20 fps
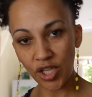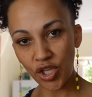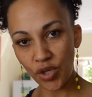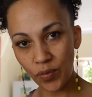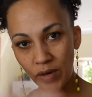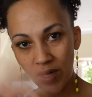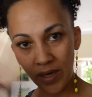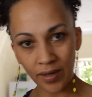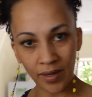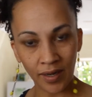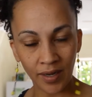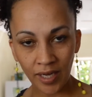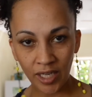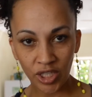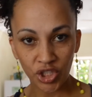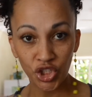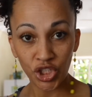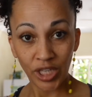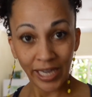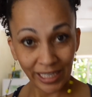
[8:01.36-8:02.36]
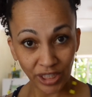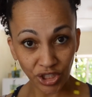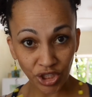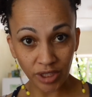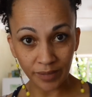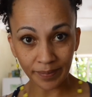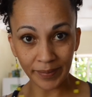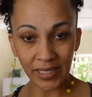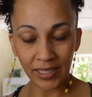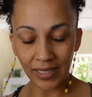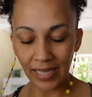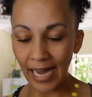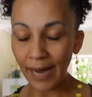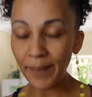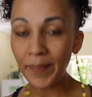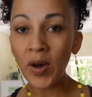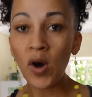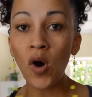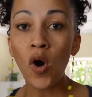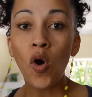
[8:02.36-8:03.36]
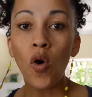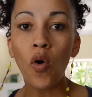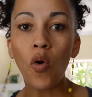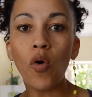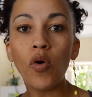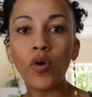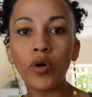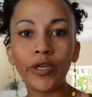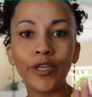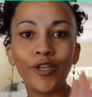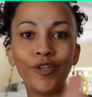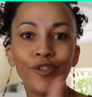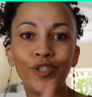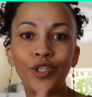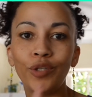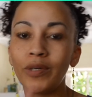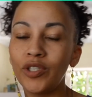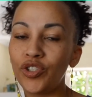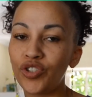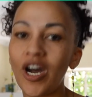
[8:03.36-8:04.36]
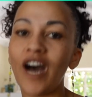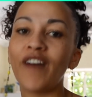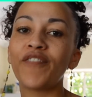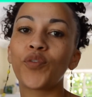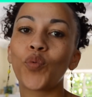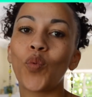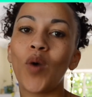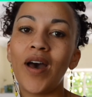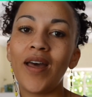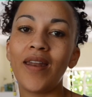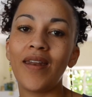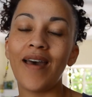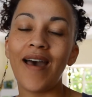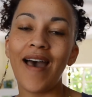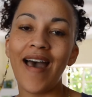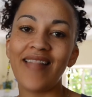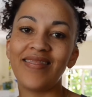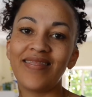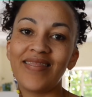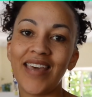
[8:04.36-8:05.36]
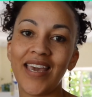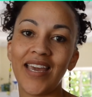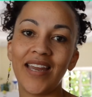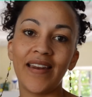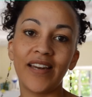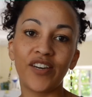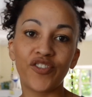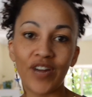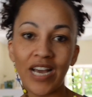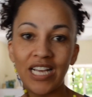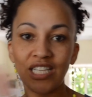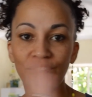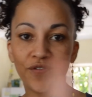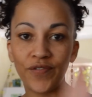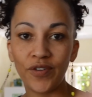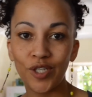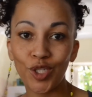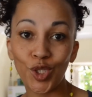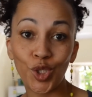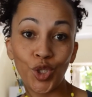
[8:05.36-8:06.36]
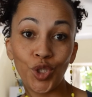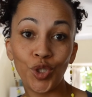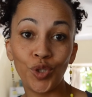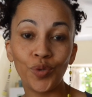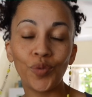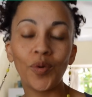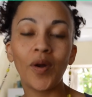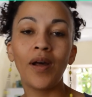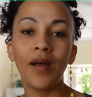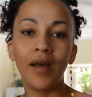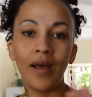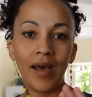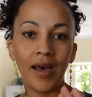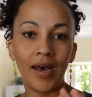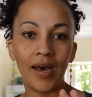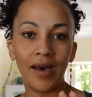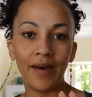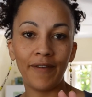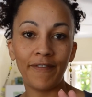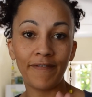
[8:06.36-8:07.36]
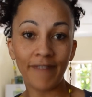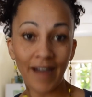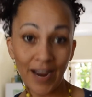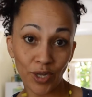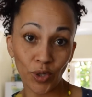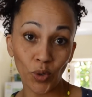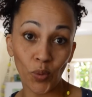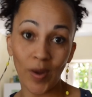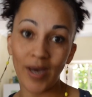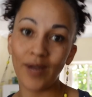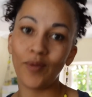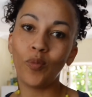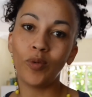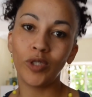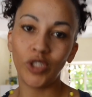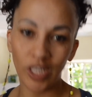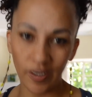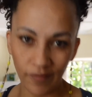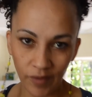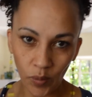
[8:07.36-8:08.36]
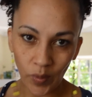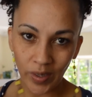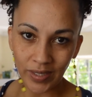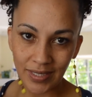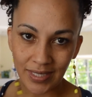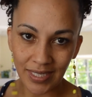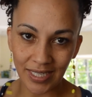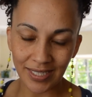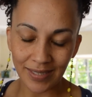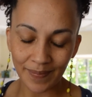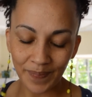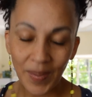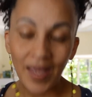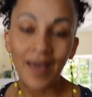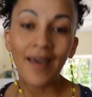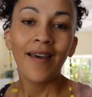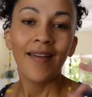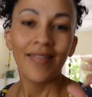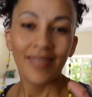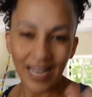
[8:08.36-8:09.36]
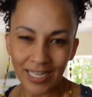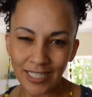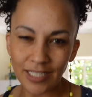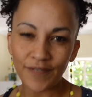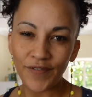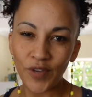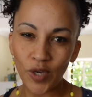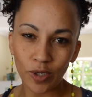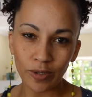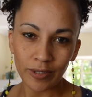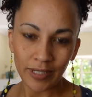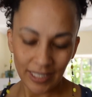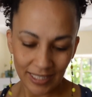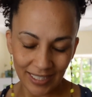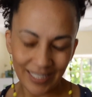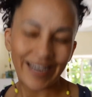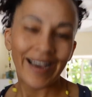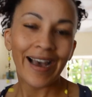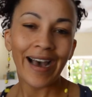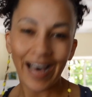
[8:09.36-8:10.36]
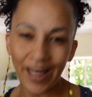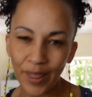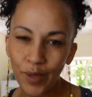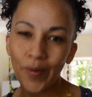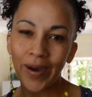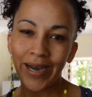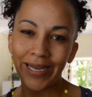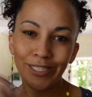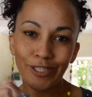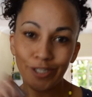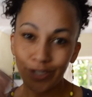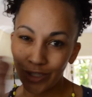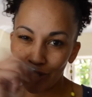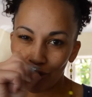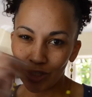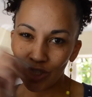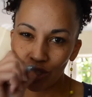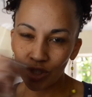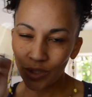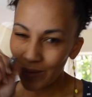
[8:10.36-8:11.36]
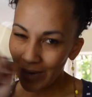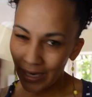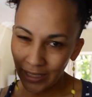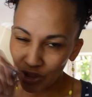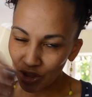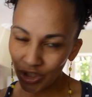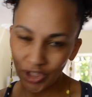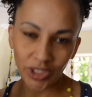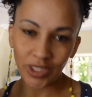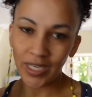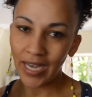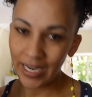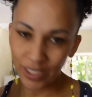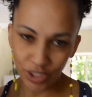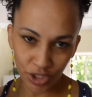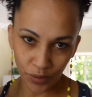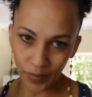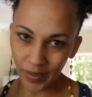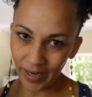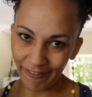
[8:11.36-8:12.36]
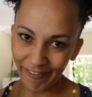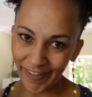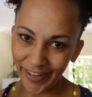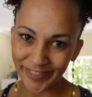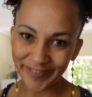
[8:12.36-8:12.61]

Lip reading: you want to change the meal up, or you do a draft one and then transfer it to a final one which everyone sees. That's if you're OCD. Otherwise, you can just scratch and do whatever.